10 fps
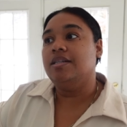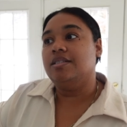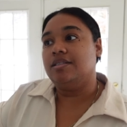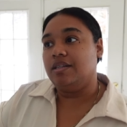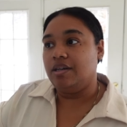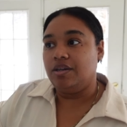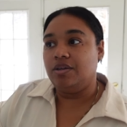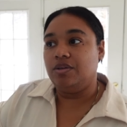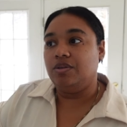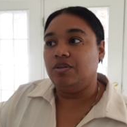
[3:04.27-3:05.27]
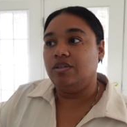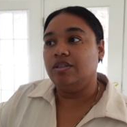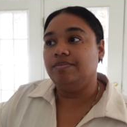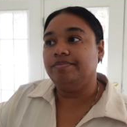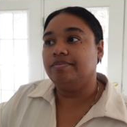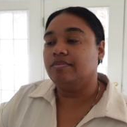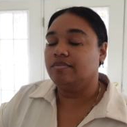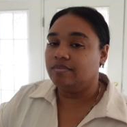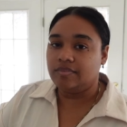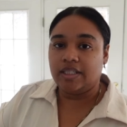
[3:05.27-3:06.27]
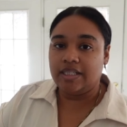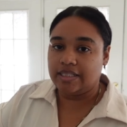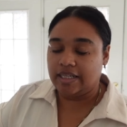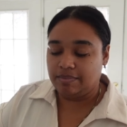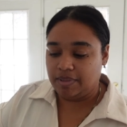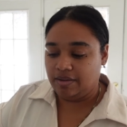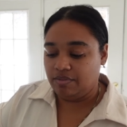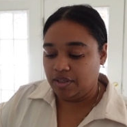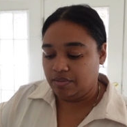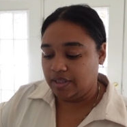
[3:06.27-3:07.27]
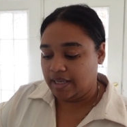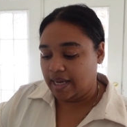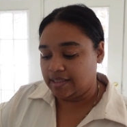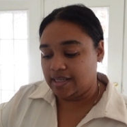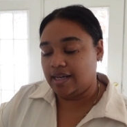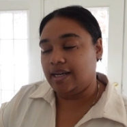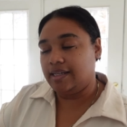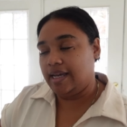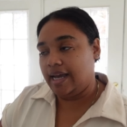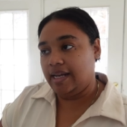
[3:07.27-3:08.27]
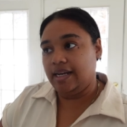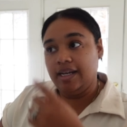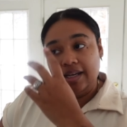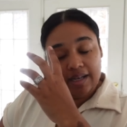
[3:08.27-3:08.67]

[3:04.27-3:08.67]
So it's gonna be really, really hectic again.